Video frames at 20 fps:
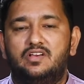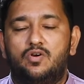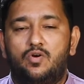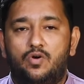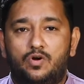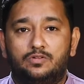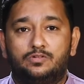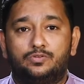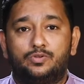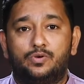
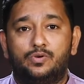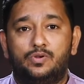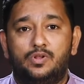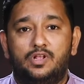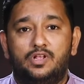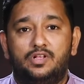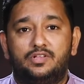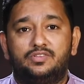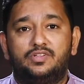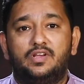although
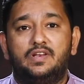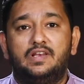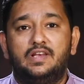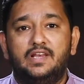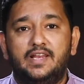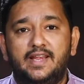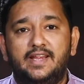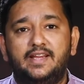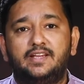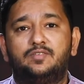the
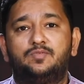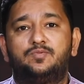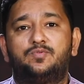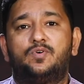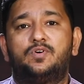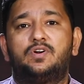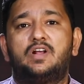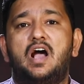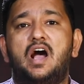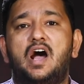lead
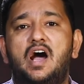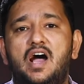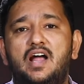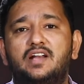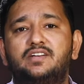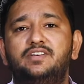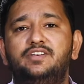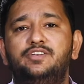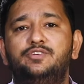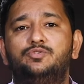for a
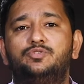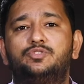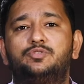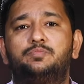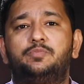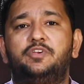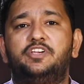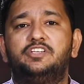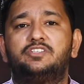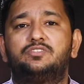hard news
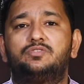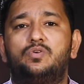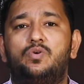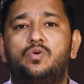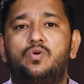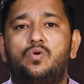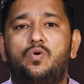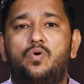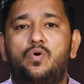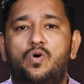piece
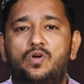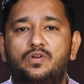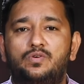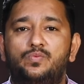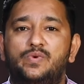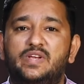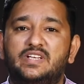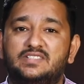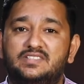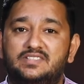
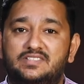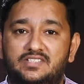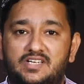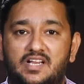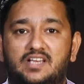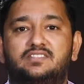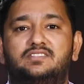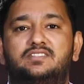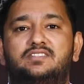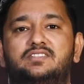always
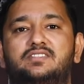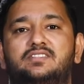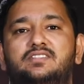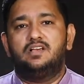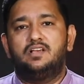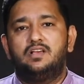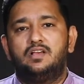does.